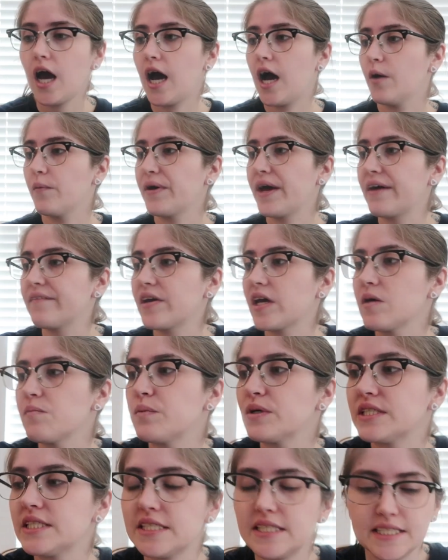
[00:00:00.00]
Uh, we have a
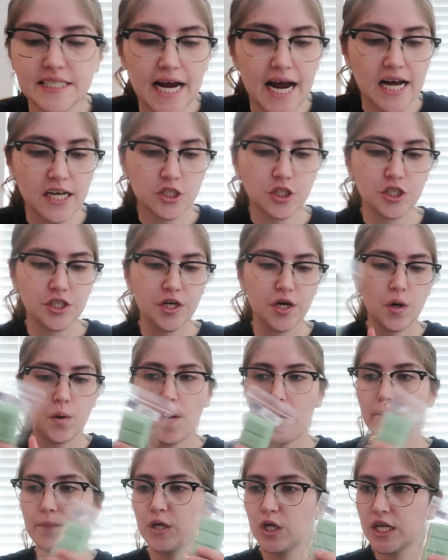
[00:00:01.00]

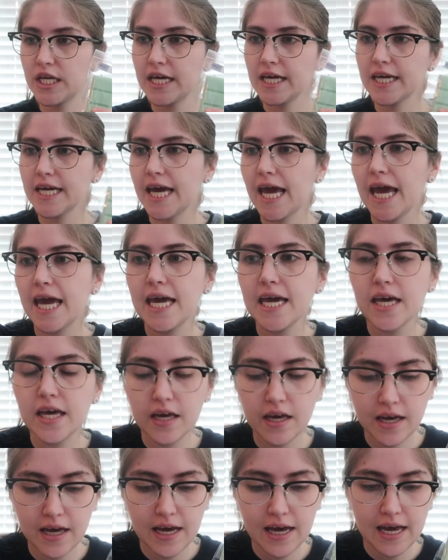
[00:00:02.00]
pistachio pudding
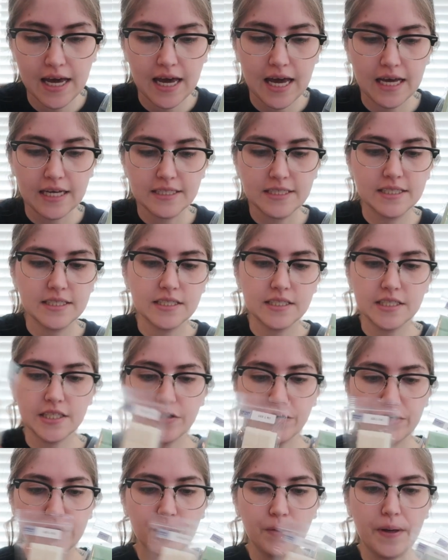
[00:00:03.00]
cake, a
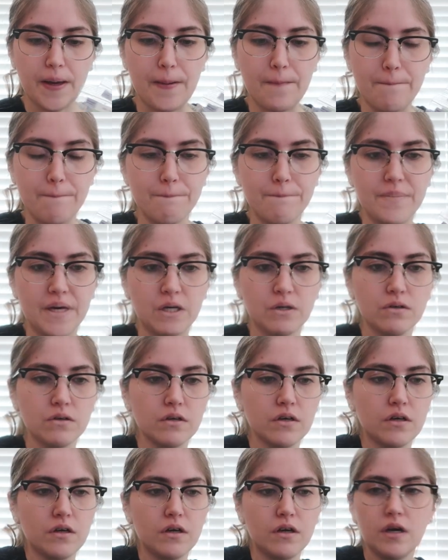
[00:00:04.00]
cereal and
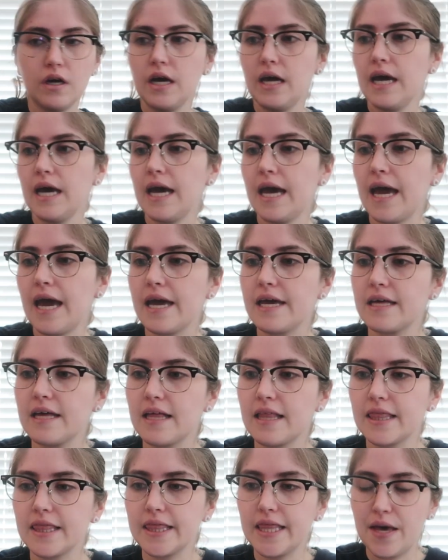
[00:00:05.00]
milk,
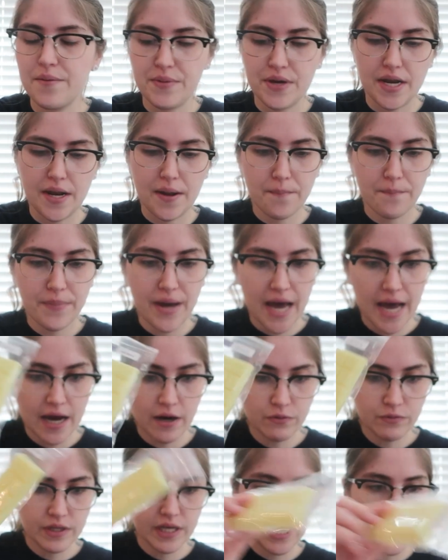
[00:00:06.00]
a lemon
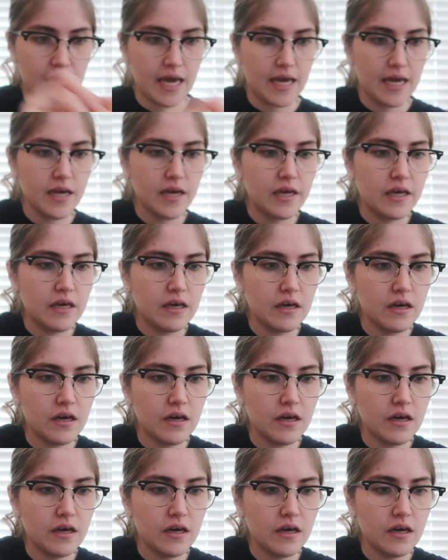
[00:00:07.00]
pound cake,